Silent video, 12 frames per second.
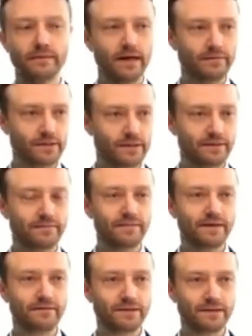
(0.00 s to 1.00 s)

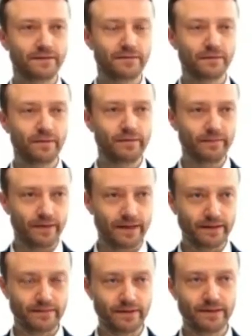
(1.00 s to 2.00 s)
after we
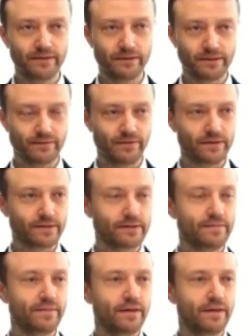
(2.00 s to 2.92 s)
prepared materials for this